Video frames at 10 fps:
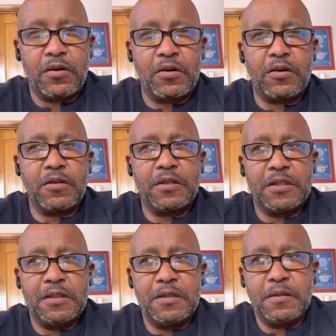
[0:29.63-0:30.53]

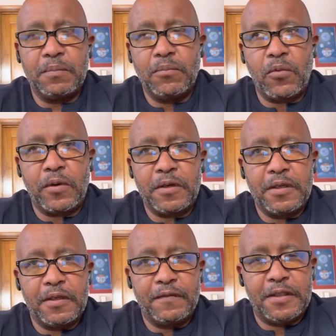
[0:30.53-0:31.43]
early
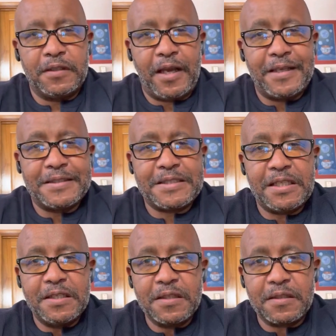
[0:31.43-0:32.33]
morning of the
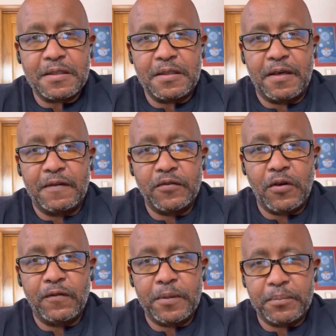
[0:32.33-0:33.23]
19th of
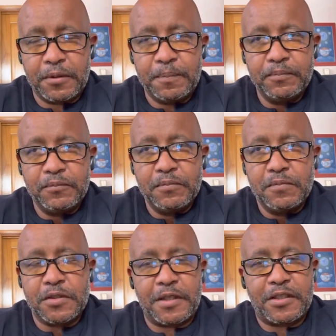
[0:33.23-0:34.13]
November,
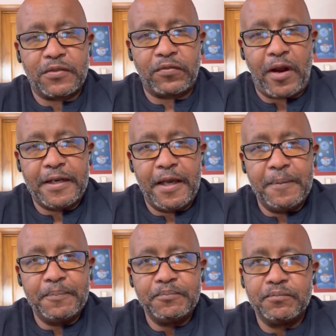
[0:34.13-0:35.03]
so that's
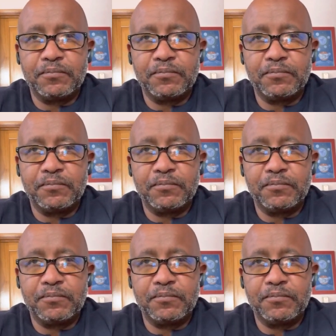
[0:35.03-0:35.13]
Friday.